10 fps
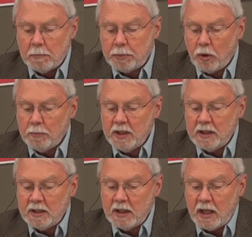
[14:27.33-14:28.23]

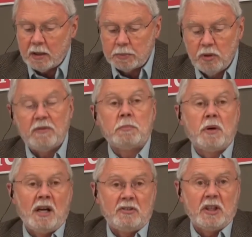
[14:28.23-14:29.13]
permitting and approval
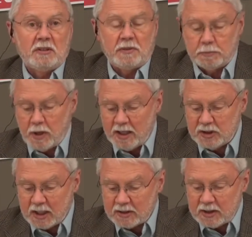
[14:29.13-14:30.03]
process for
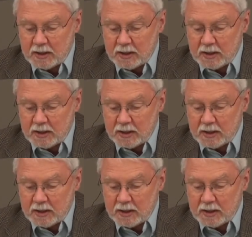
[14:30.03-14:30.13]
projects.